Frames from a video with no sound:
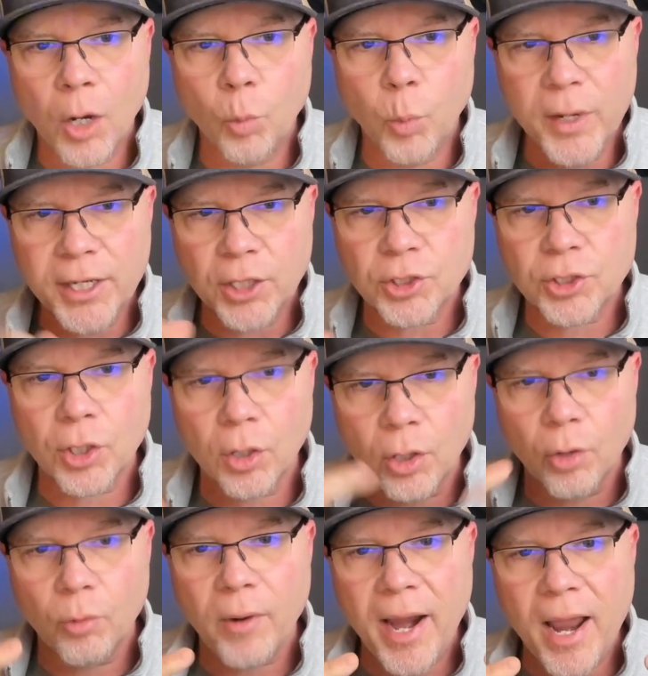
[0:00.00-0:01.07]
we can
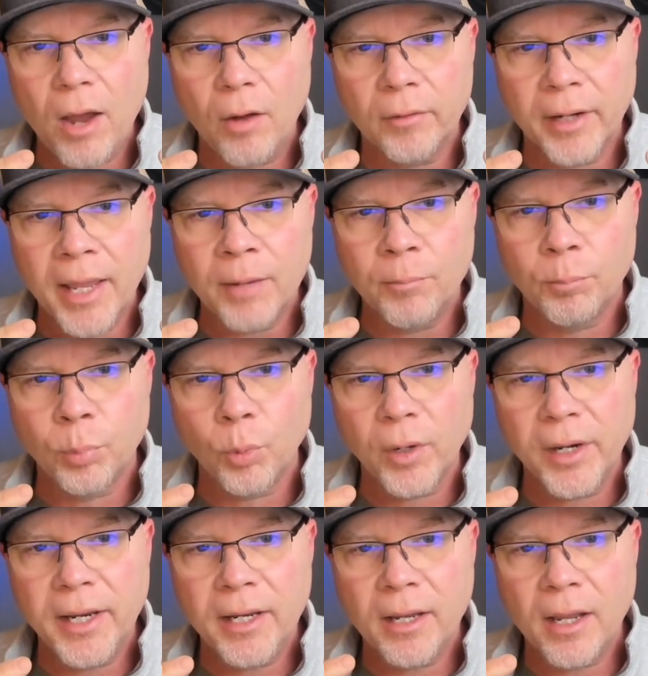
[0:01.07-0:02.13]
turn around and
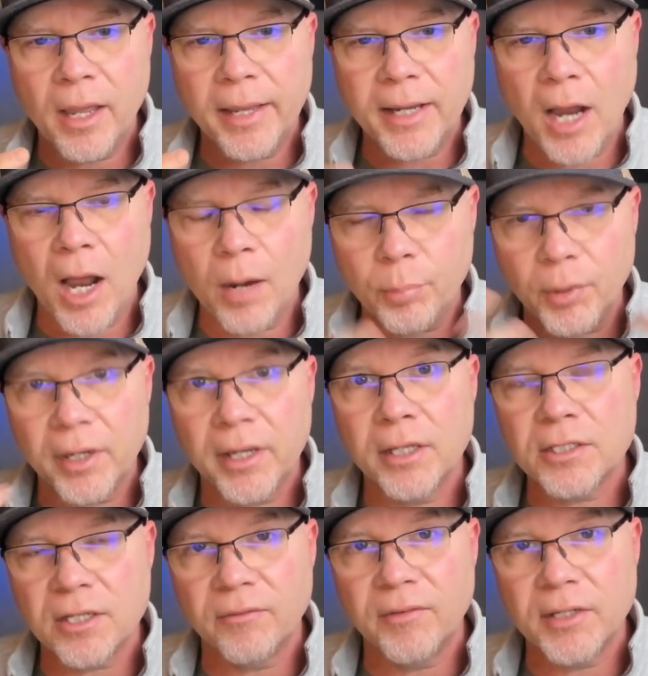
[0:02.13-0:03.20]
bring a
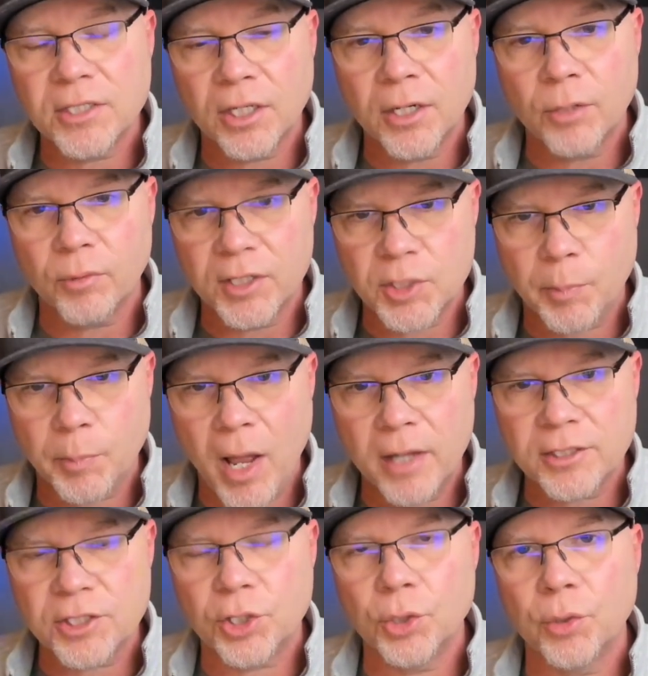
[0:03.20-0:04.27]
comprehensive incident
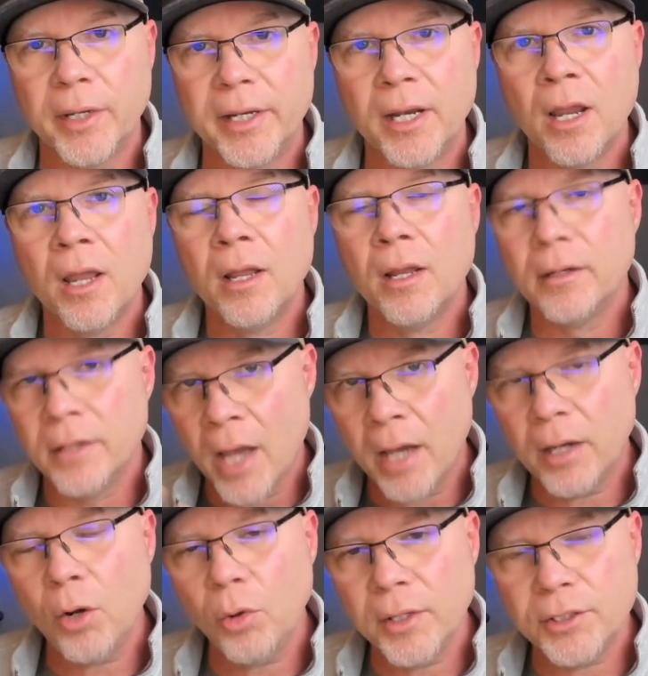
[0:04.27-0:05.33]
response to it,
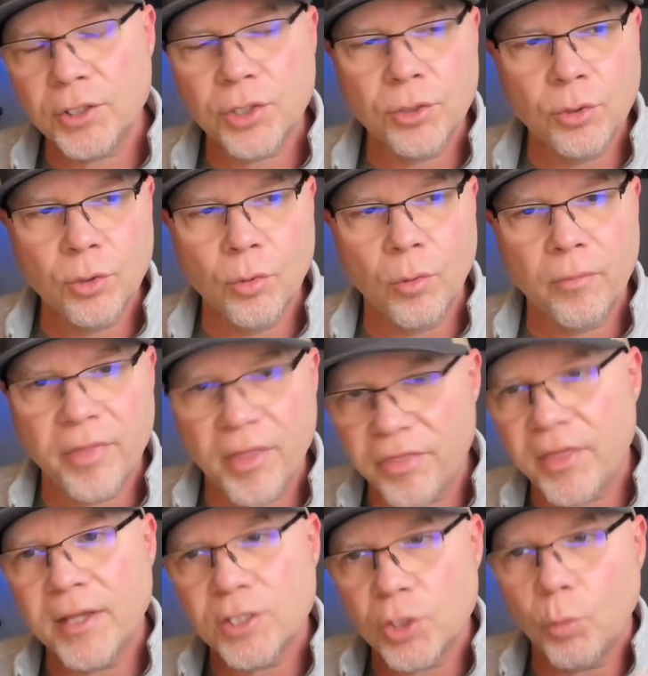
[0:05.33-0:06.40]
not only to the
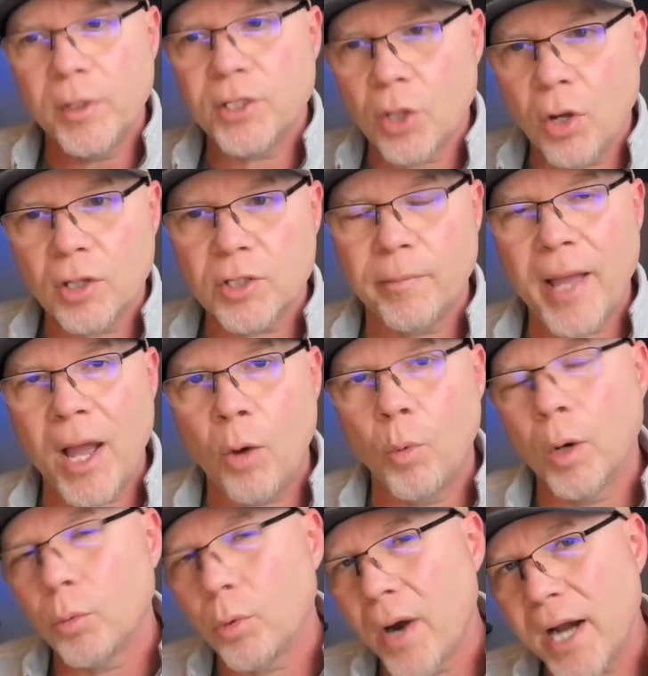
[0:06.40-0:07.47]
things that we talked about
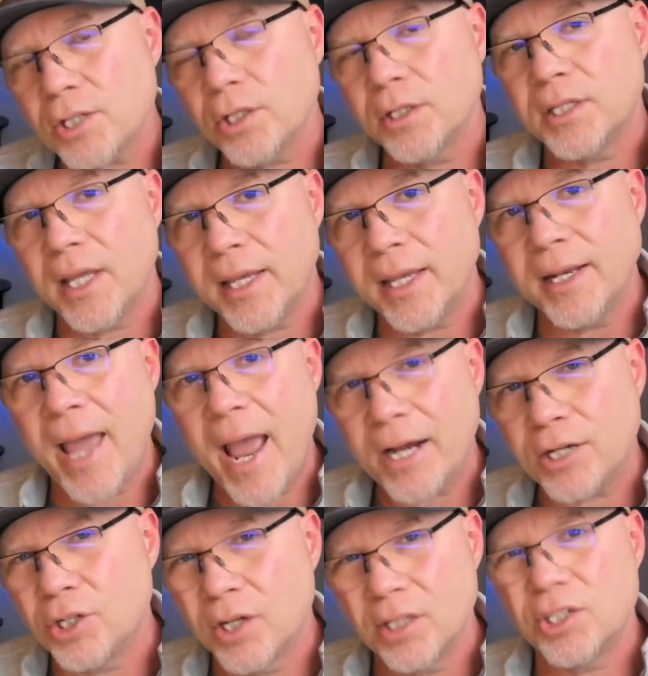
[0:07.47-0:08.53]
where we're actually taking
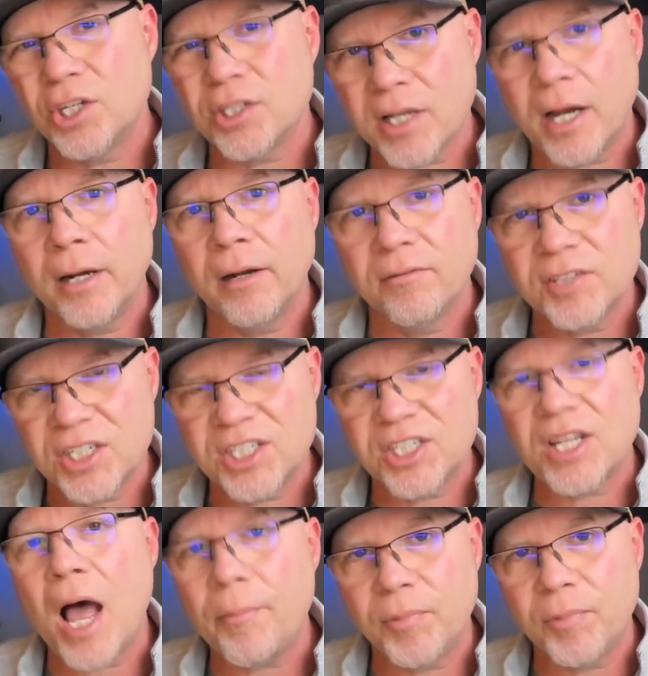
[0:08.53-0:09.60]
action to just kind of
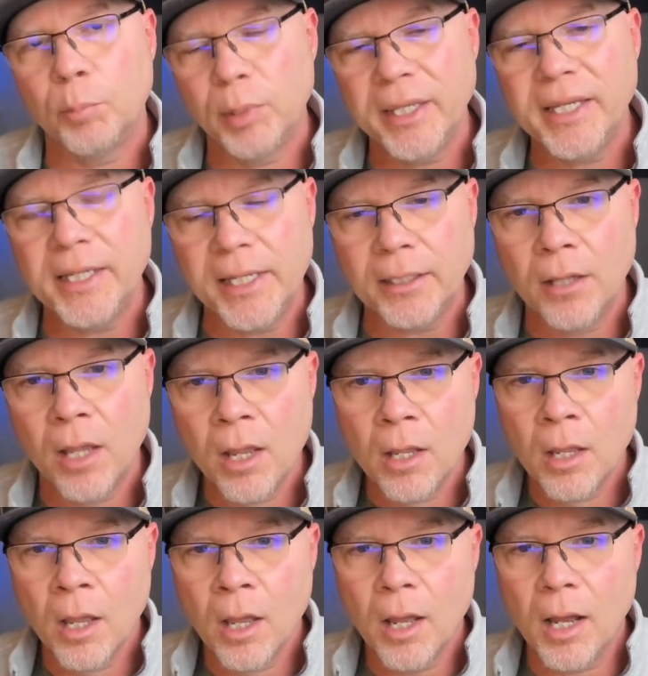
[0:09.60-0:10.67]
stop the bleeding,
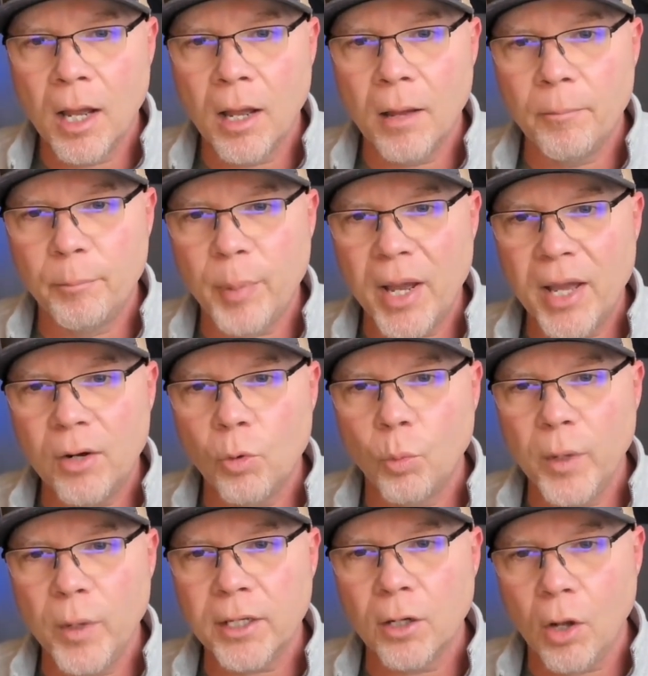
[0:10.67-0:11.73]
but
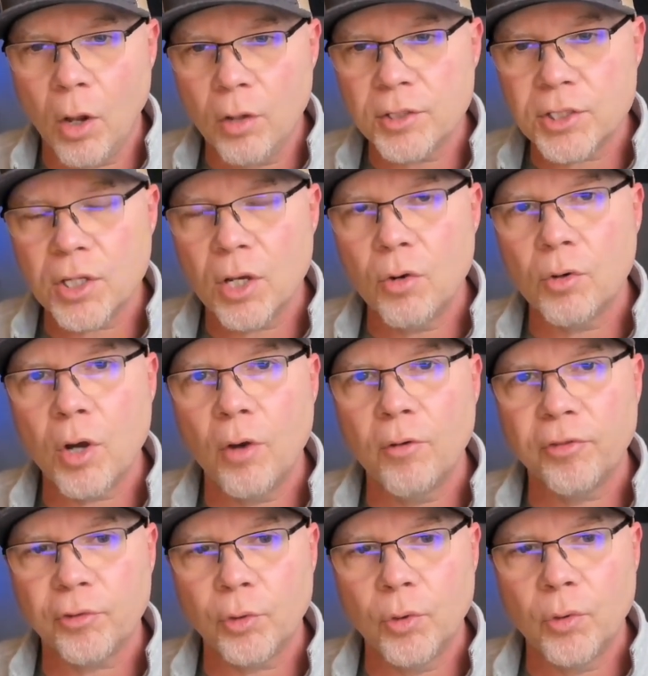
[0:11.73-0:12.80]
we can also go
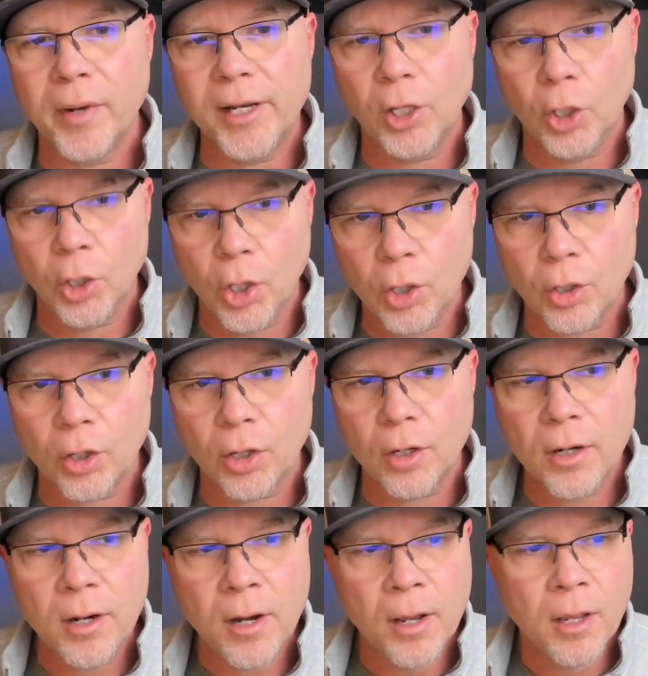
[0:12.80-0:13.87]
through and
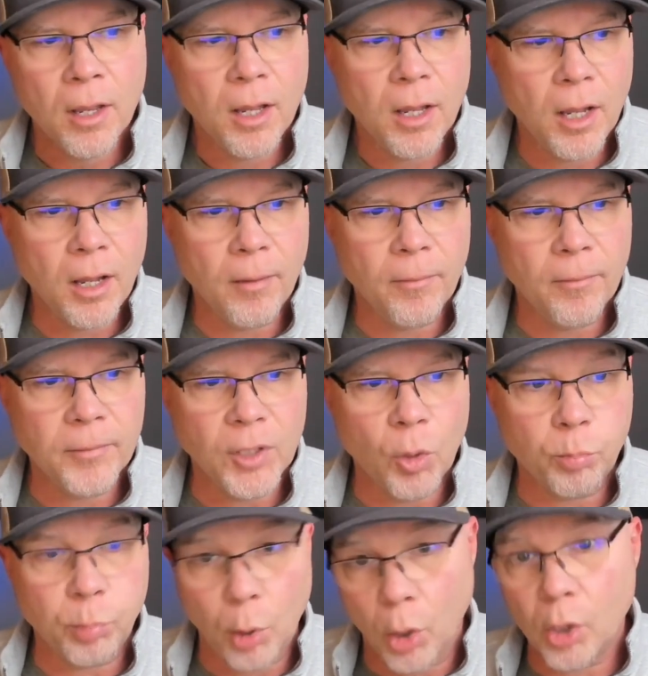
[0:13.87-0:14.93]
learn,
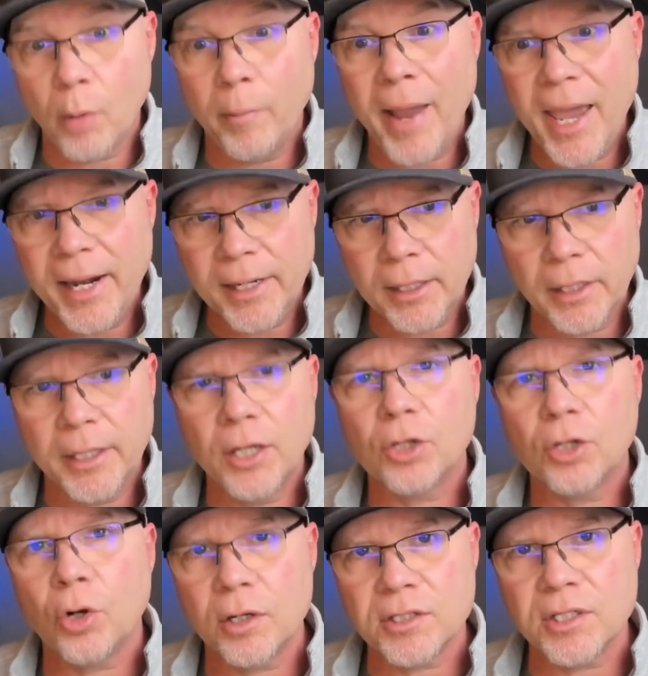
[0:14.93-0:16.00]
programmatically
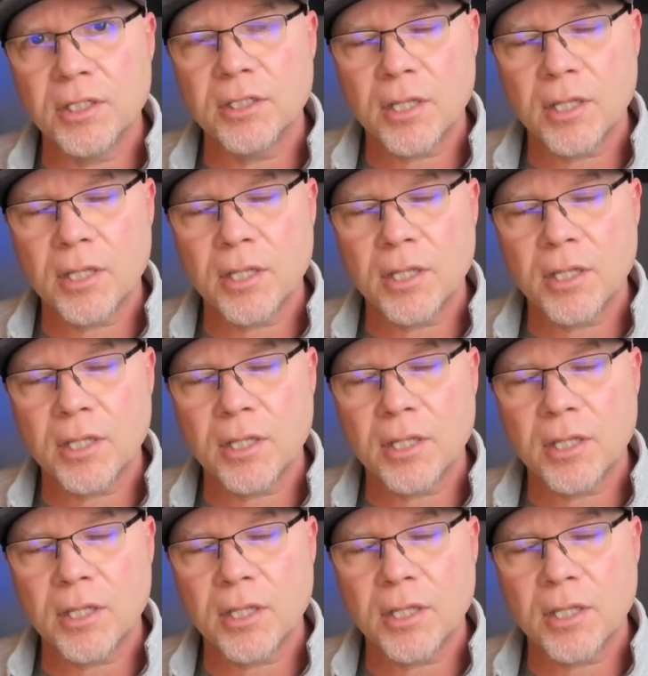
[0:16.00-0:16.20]
across these,